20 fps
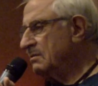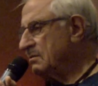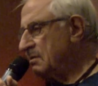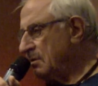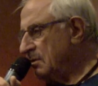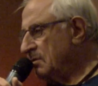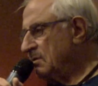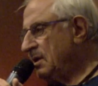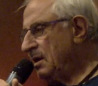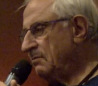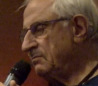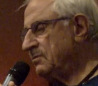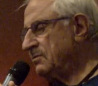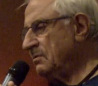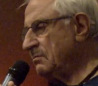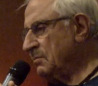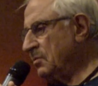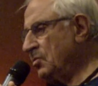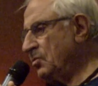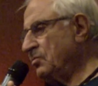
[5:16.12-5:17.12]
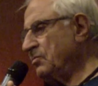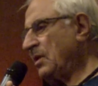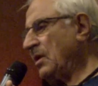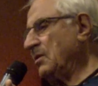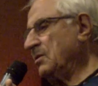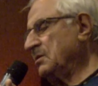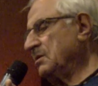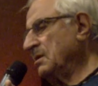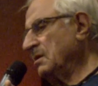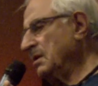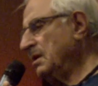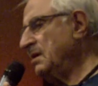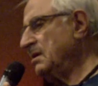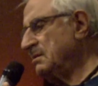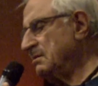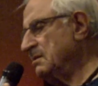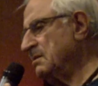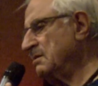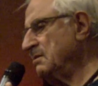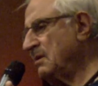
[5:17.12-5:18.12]
so you'd have to move, or
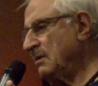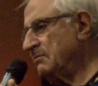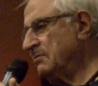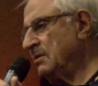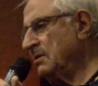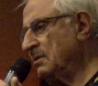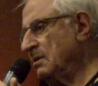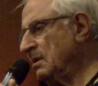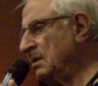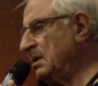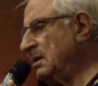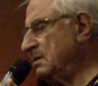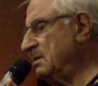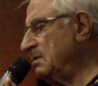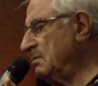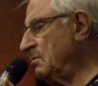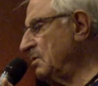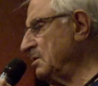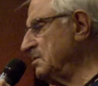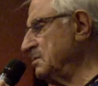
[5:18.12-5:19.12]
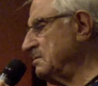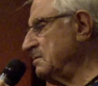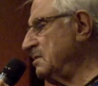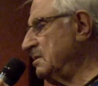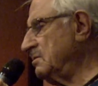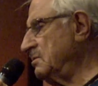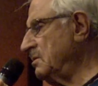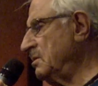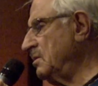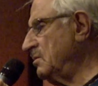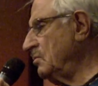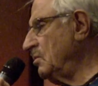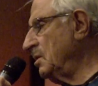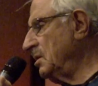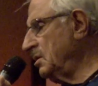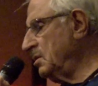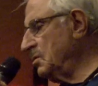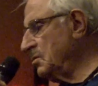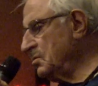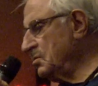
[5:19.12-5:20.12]
delete, you'd have to delete the ones that you didn't
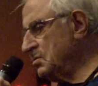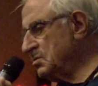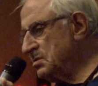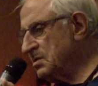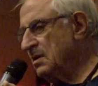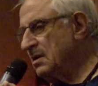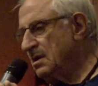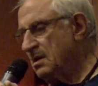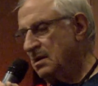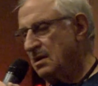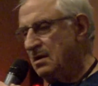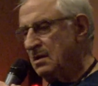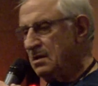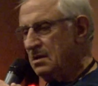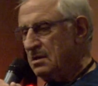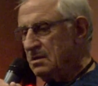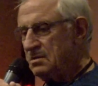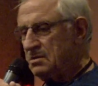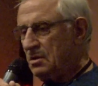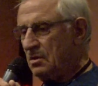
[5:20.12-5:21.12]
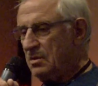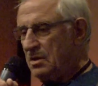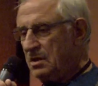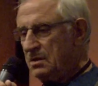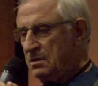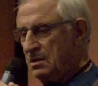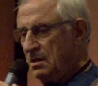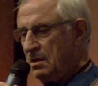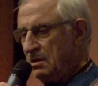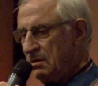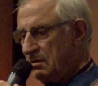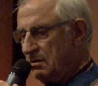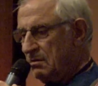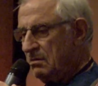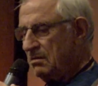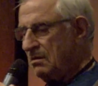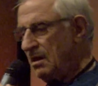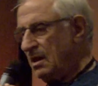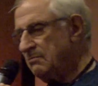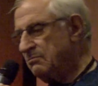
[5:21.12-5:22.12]
want to use. So in
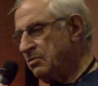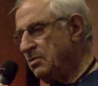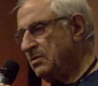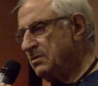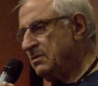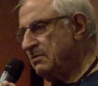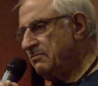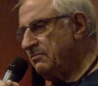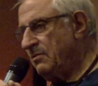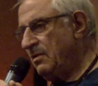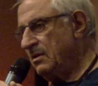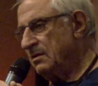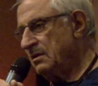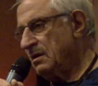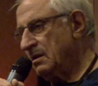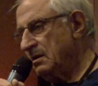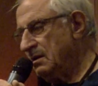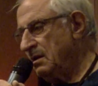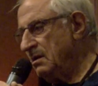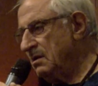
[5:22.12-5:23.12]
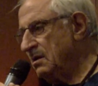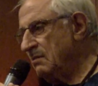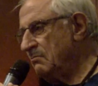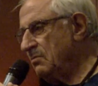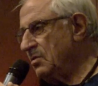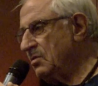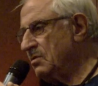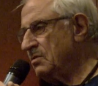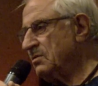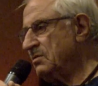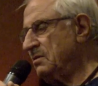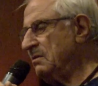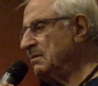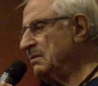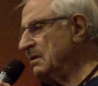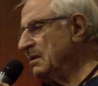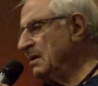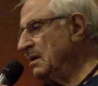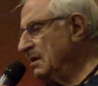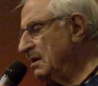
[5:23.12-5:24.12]
here, I put the font ID numbers
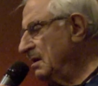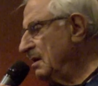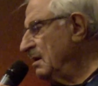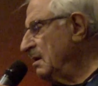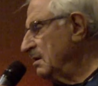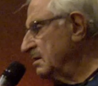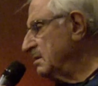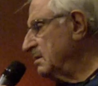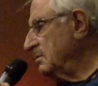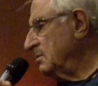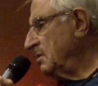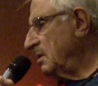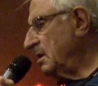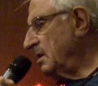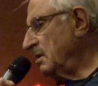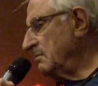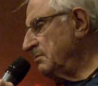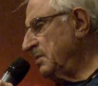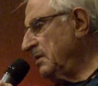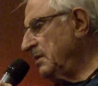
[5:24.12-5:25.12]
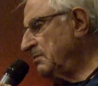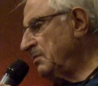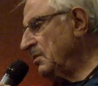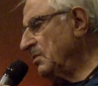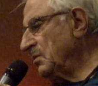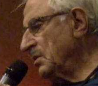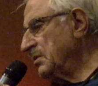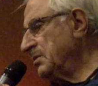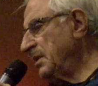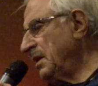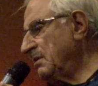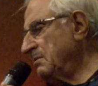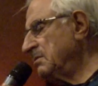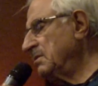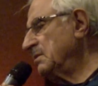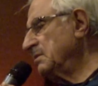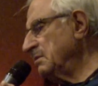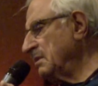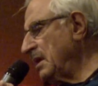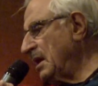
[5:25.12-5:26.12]
to help people with
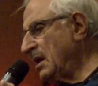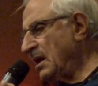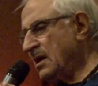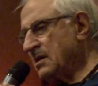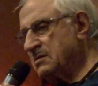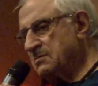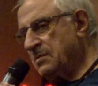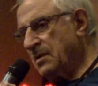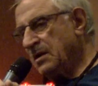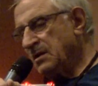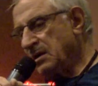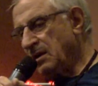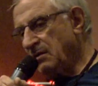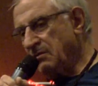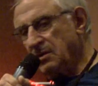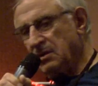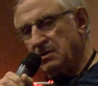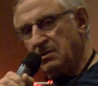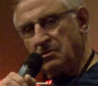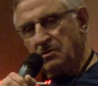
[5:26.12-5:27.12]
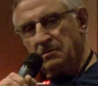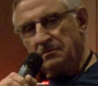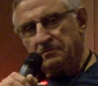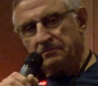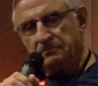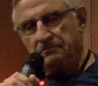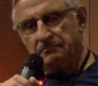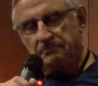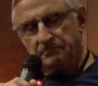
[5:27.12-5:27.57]
that, that aspect of it too.